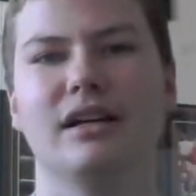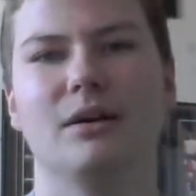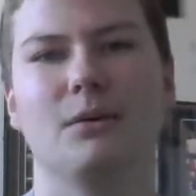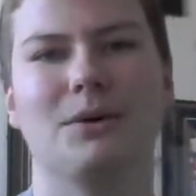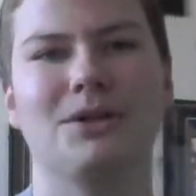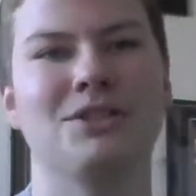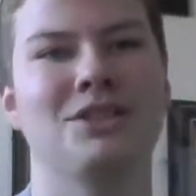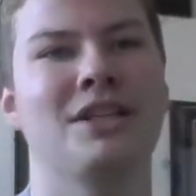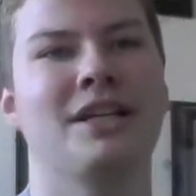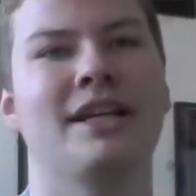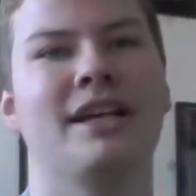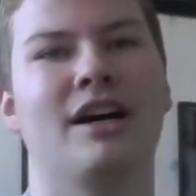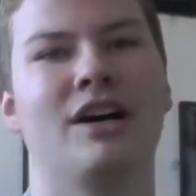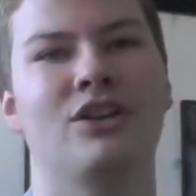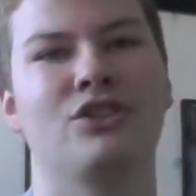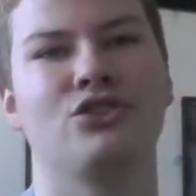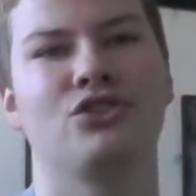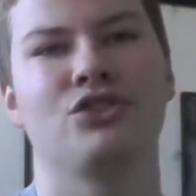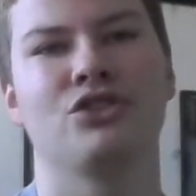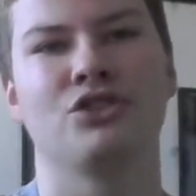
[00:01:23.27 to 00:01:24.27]
Once I hit
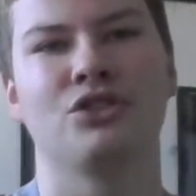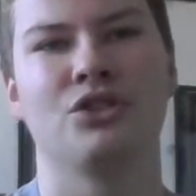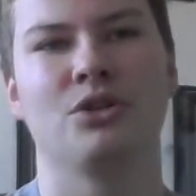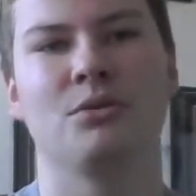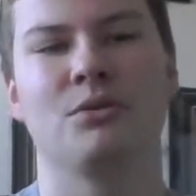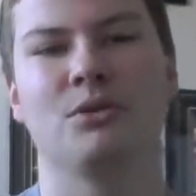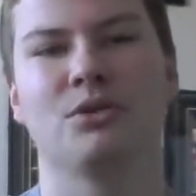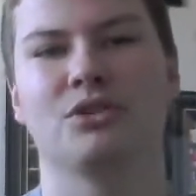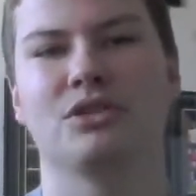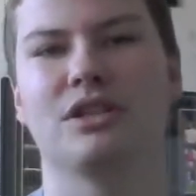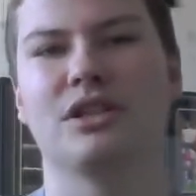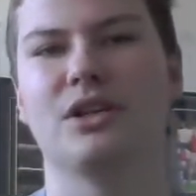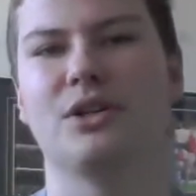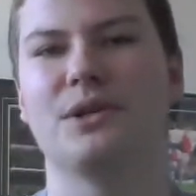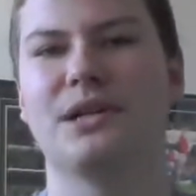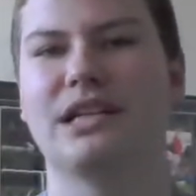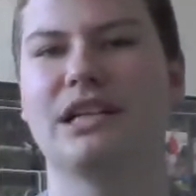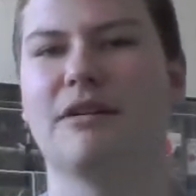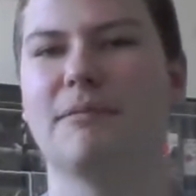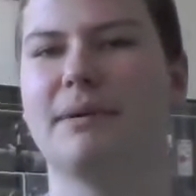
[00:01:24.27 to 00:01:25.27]
102 or so,
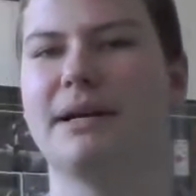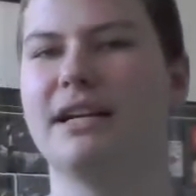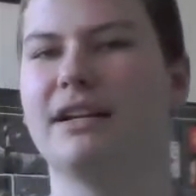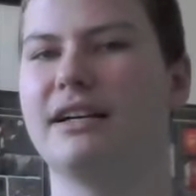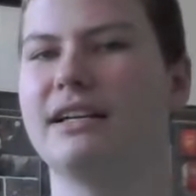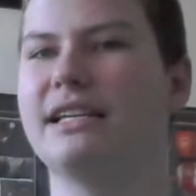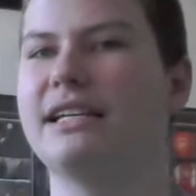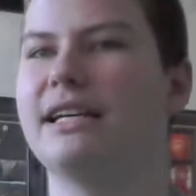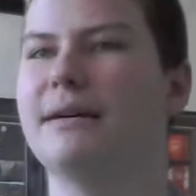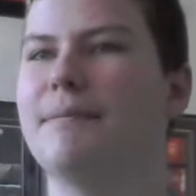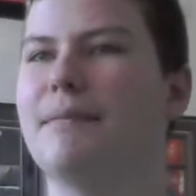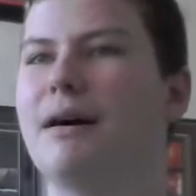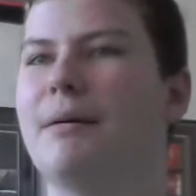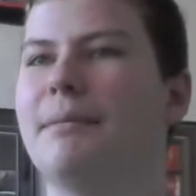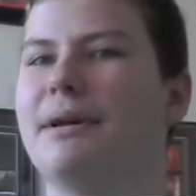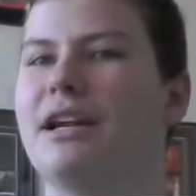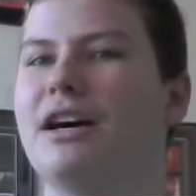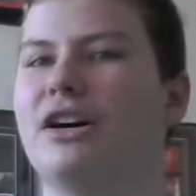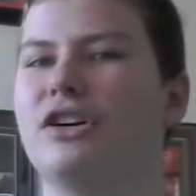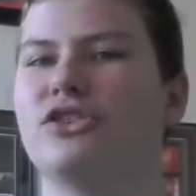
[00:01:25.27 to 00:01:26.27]
then I'll be like, yep,
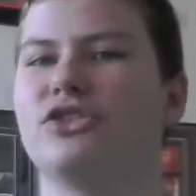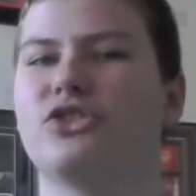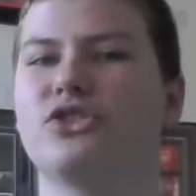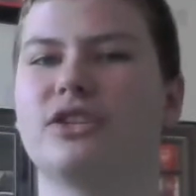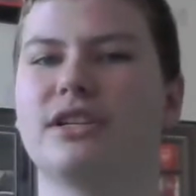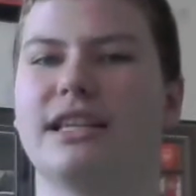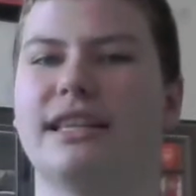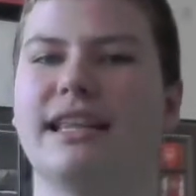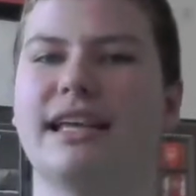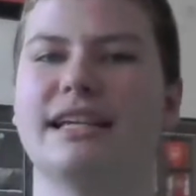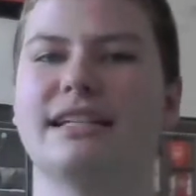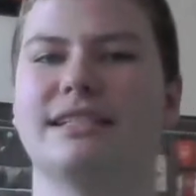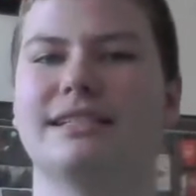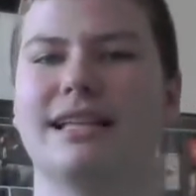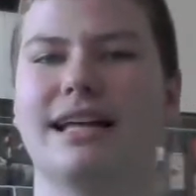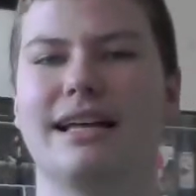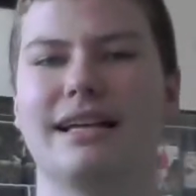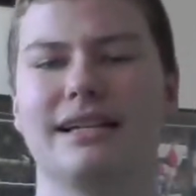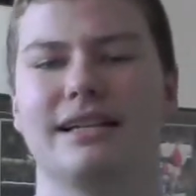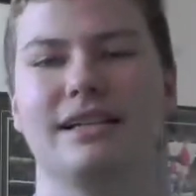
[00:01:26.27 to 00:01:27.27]
I'm in 100, and that's
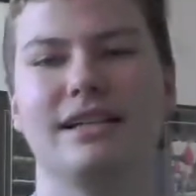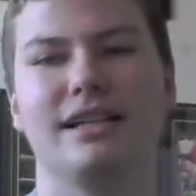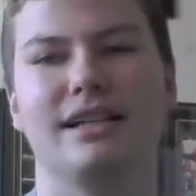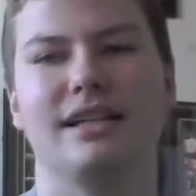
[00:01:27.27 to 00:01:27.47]
that.